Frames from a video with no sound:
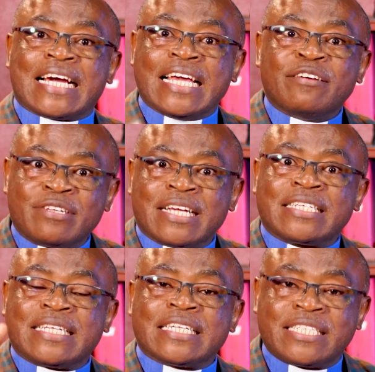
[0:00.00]
gives
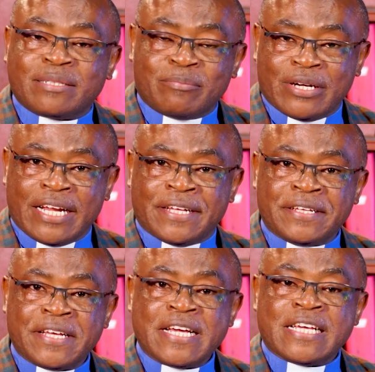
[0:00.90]
us testimony
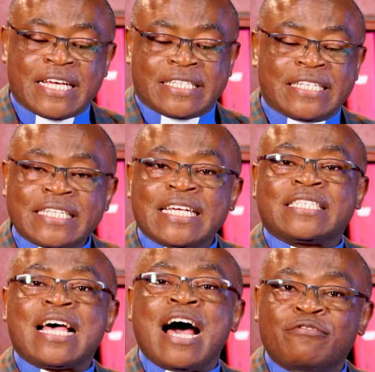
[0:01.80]
that
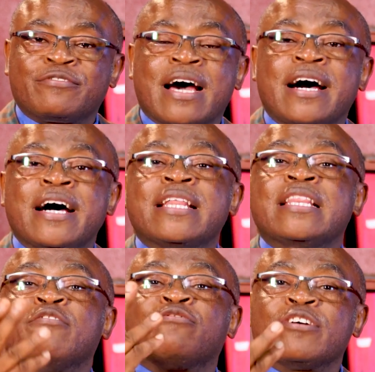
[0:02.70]
Jesus, after
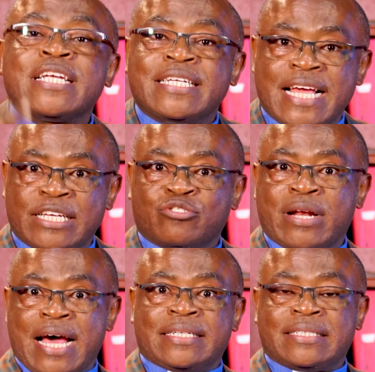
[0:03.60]
the 40 days
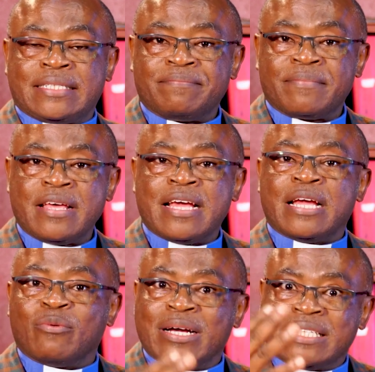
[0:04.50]
on earth,
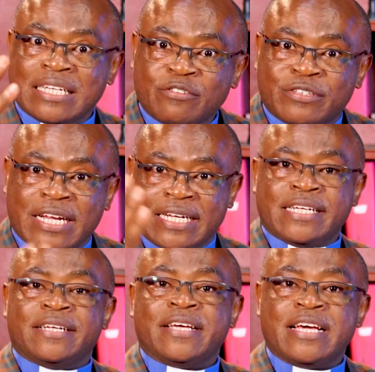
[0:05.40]
he was
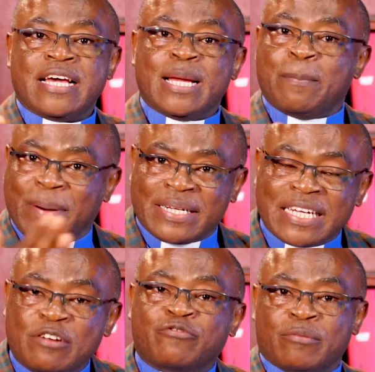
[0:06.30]
lifted, he
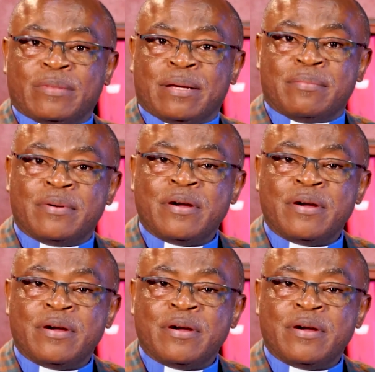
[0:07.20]
parted from them